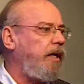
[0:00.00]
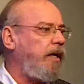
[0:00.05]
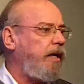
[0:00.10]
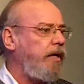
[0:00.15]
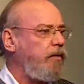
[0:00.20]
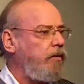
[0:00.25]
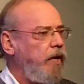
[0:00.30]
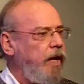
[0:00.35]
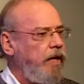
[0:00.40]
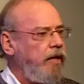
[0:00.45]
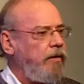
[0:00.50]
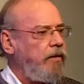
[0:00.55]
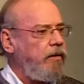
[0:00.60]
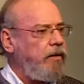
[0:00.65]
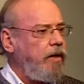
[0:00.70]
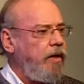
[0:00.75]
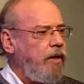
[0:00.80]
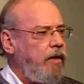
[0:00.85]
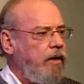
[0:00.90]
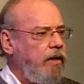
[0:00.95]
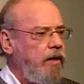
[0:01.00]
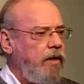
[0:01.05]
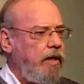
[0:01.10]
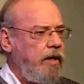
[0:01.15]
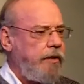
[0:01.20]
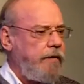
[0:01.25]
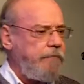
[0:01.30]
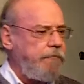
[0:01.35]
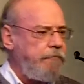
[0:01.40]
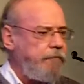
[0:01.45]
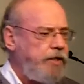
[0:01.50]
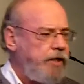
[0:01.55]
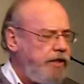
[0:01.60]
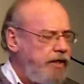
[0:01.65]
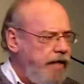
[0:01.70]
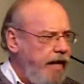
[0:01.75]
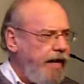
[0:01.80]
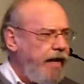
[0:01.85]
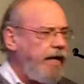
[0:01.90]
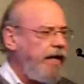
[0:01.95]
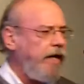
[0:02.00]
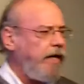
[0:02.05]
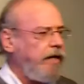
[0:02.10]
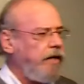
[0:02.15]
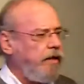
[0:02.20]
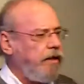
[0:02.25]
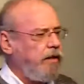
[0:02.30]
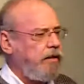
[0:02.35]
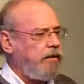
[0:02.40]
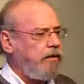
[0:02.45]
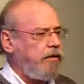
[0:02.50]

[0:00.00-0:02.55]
And today,